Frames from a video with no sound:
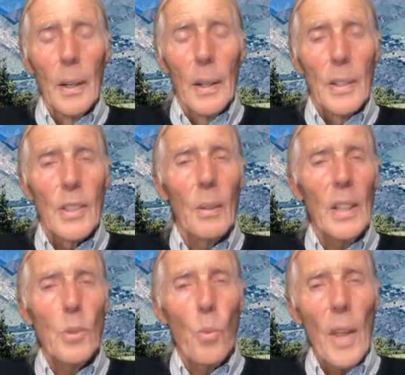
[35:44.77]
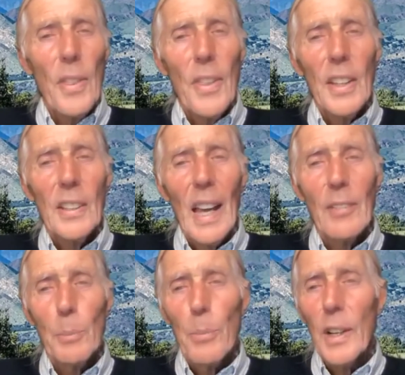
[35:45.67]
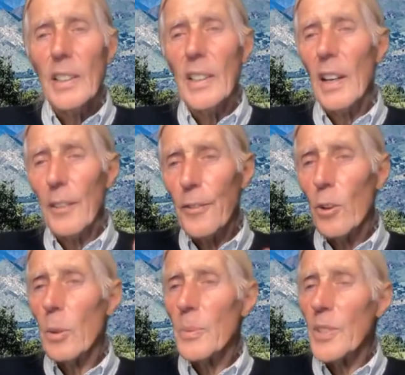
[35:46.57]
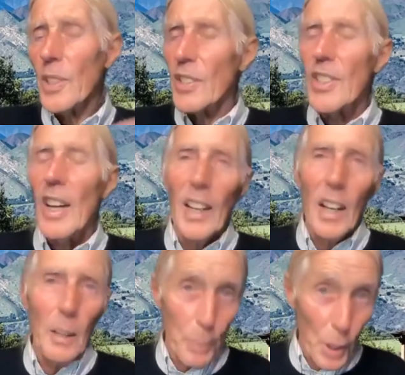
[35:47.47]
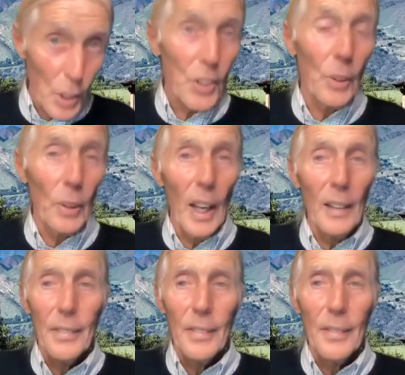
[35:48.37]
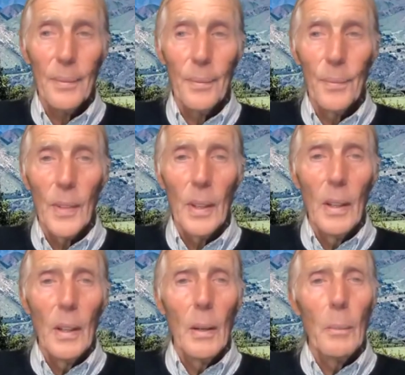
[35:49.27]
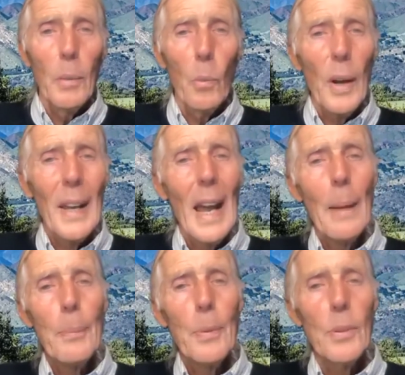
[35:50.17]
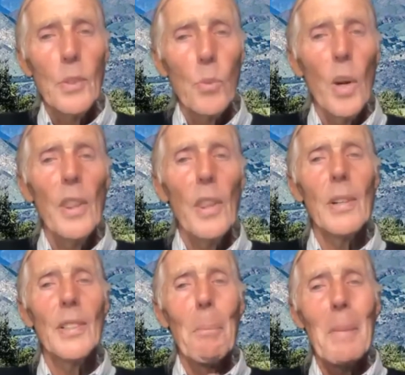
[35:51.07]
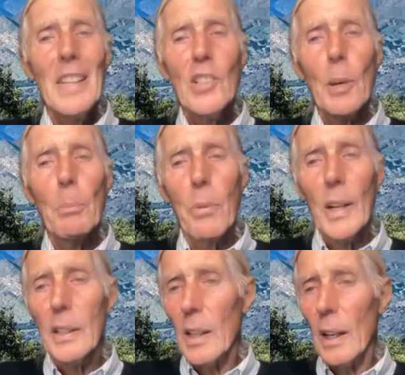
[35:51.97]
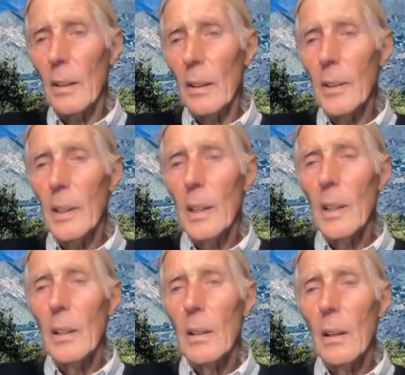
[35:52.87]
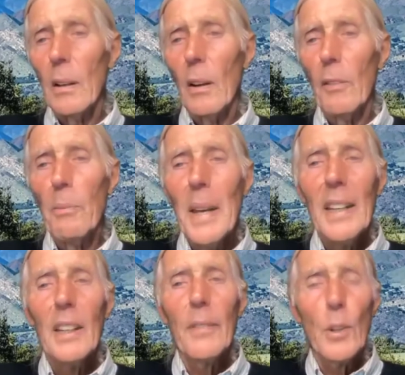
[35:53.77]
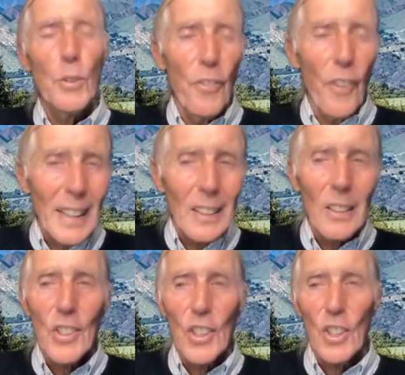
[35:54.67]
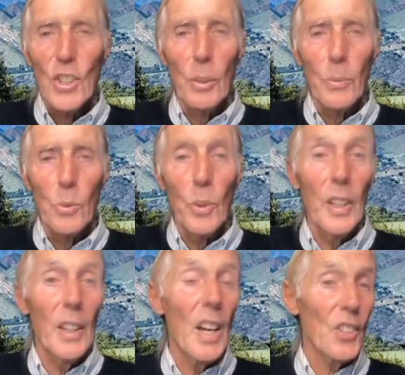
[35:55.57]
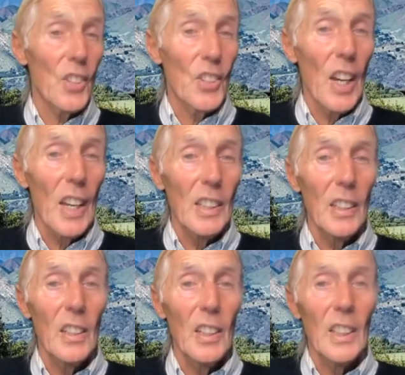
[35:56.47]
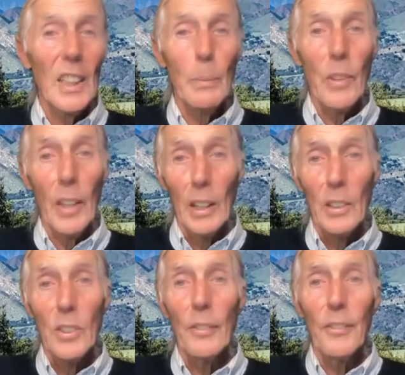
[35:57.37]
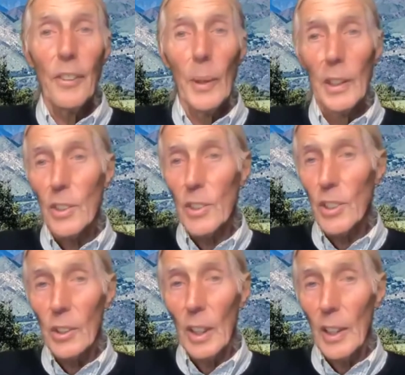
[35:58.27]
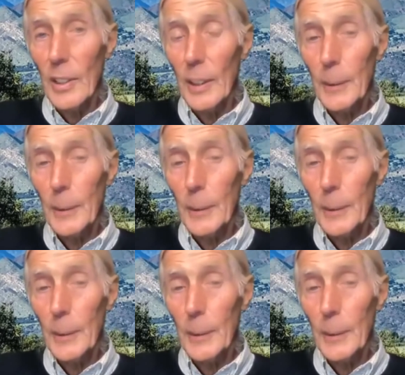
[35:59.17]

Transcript: So it's one thing to have a breakdown of forms inside our personal life, but what happens when there is a major breakdown of many of those vital systems within our society that keeps things flowing and circulating?